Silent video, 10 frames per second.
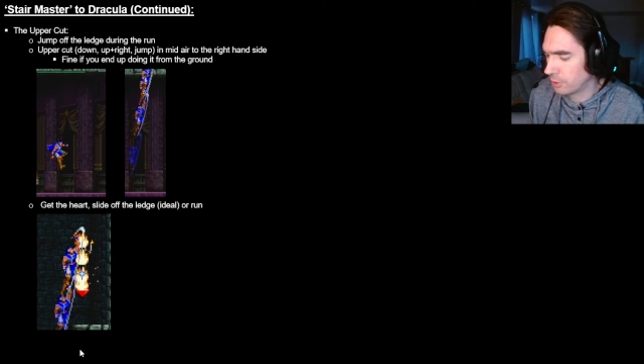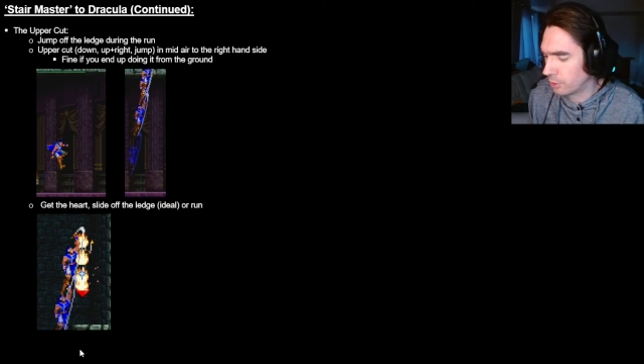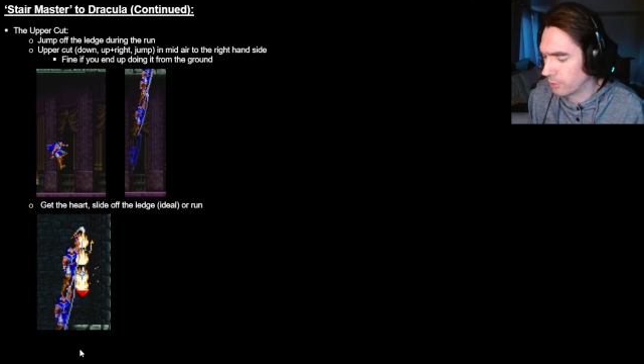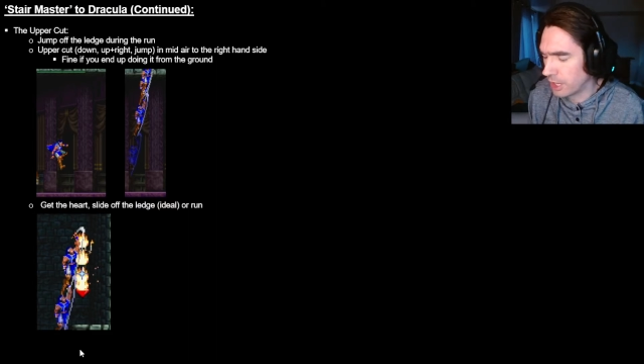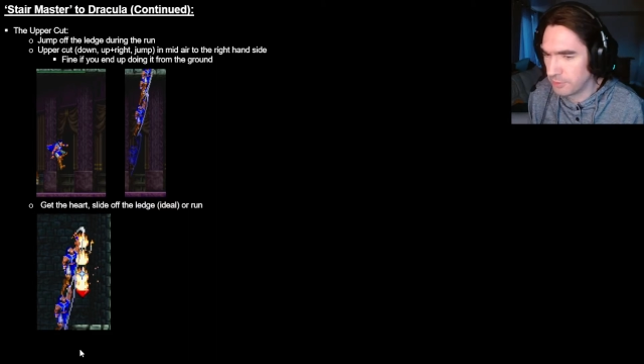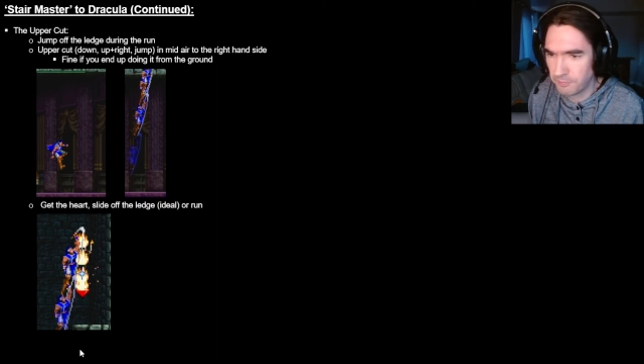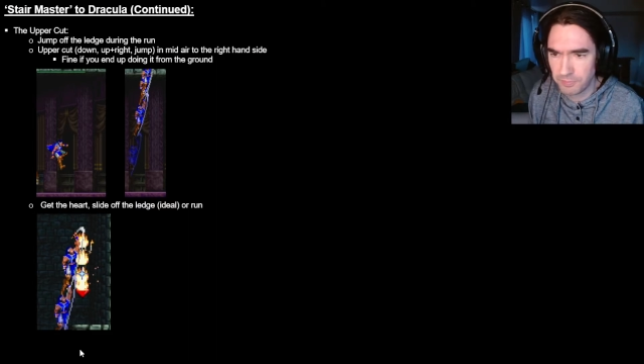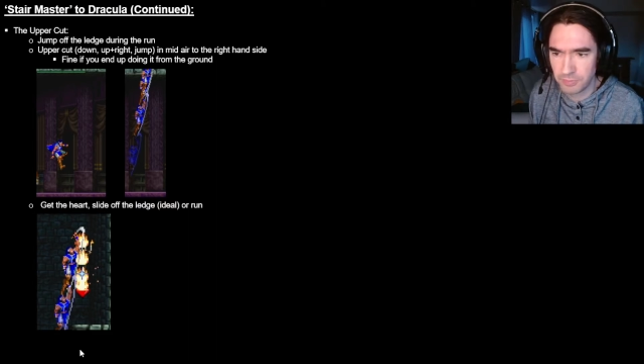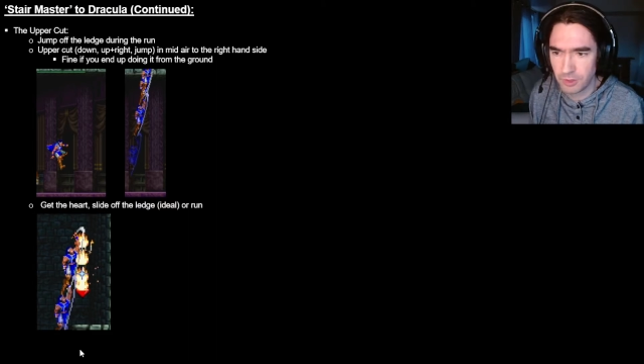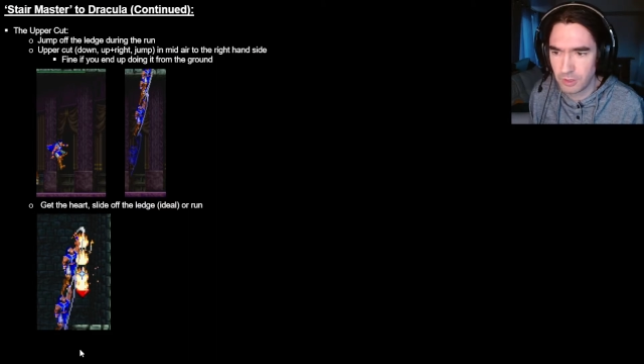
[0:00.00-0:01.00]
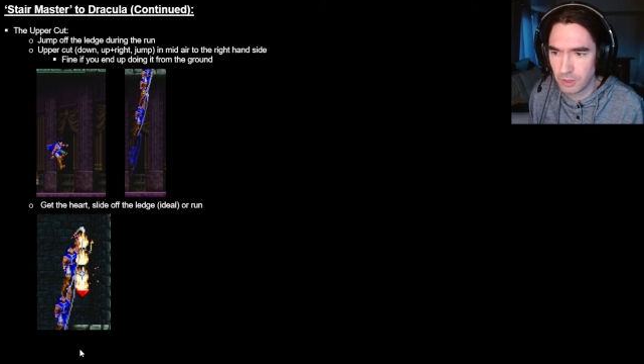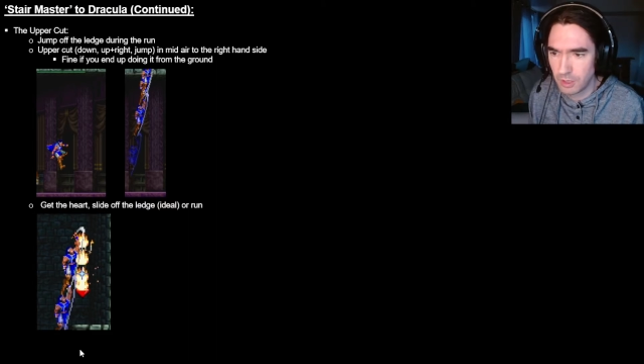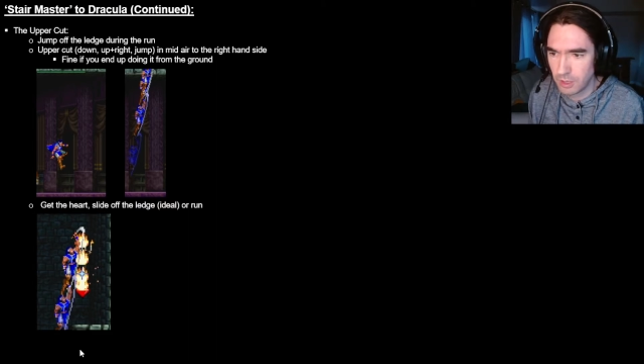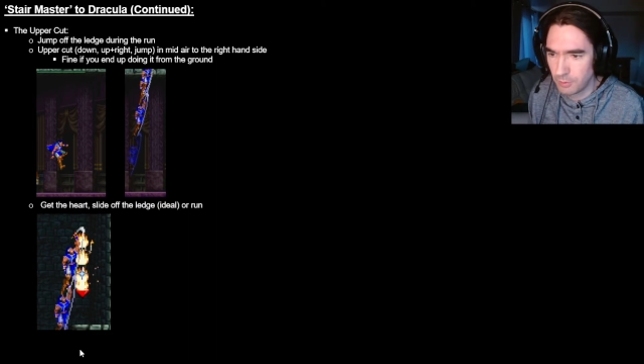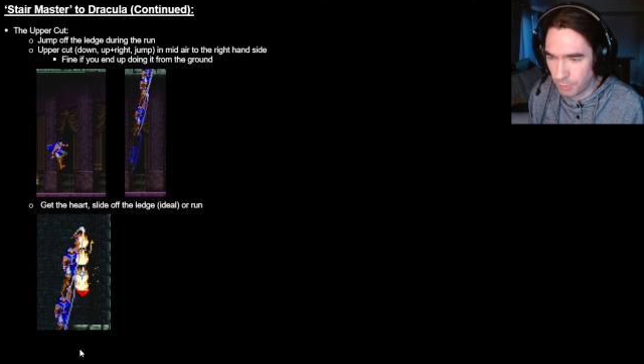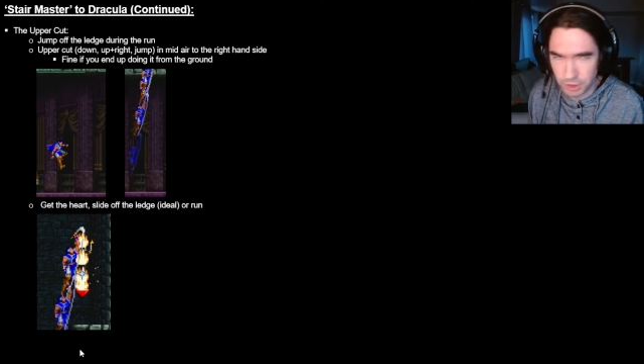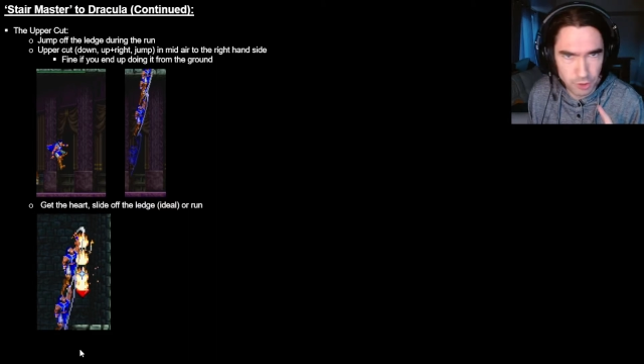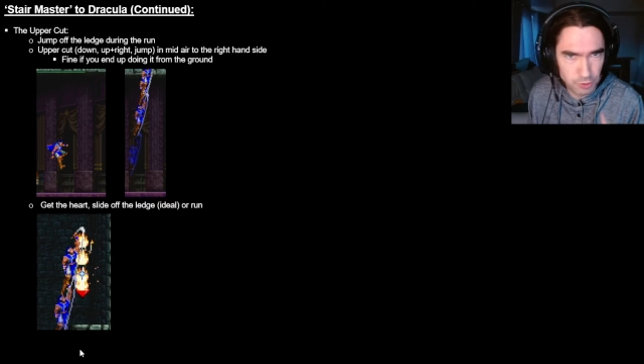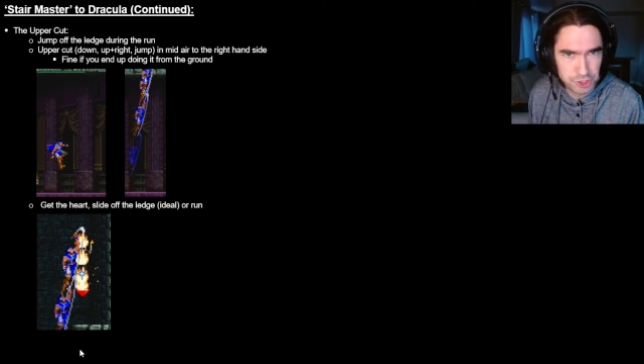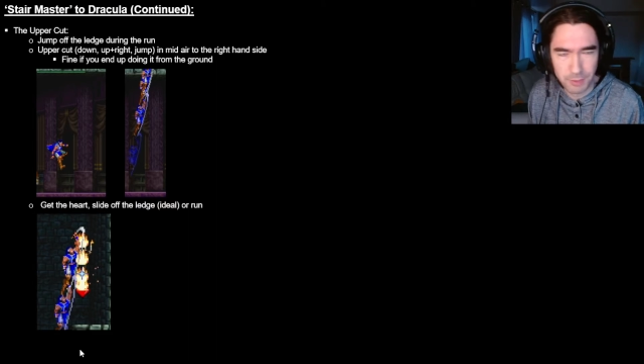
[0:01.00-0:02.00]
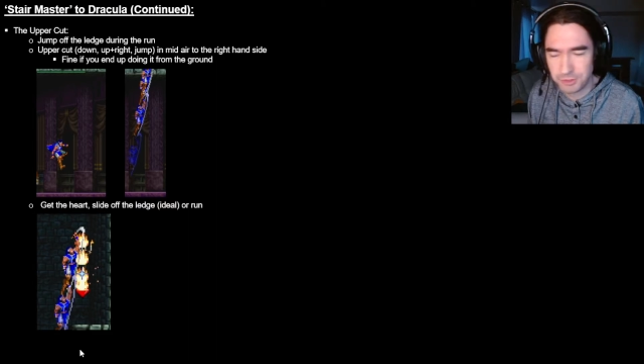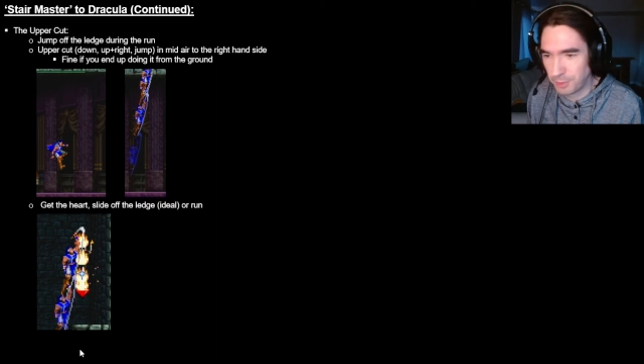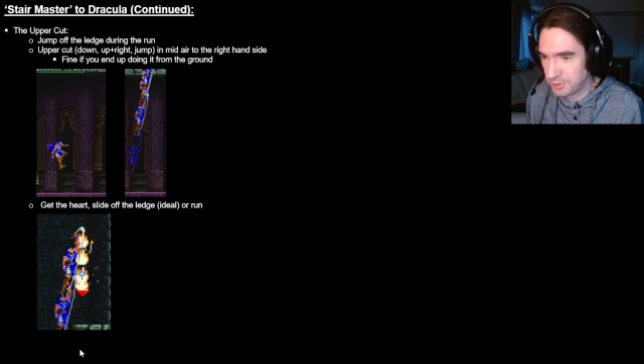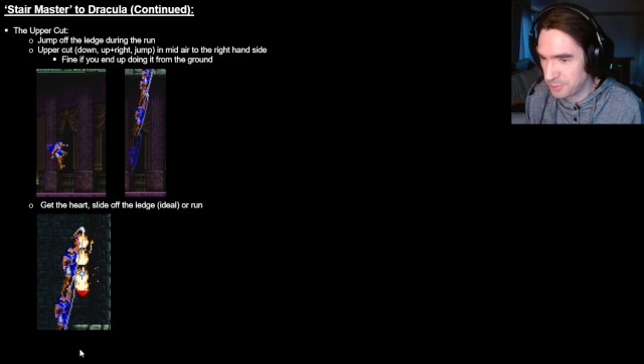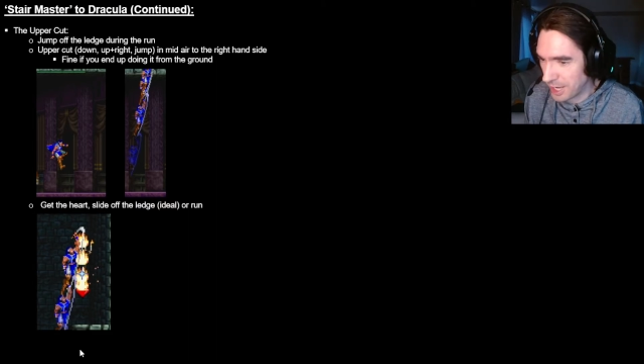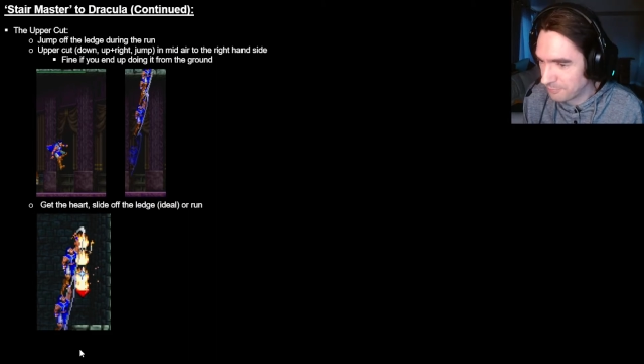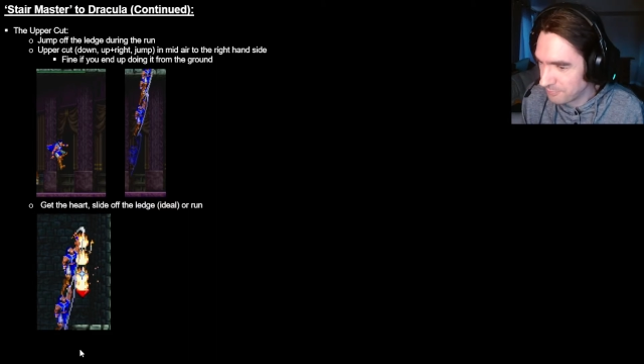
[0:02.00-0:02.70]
run. But don't jump. Jump is bad.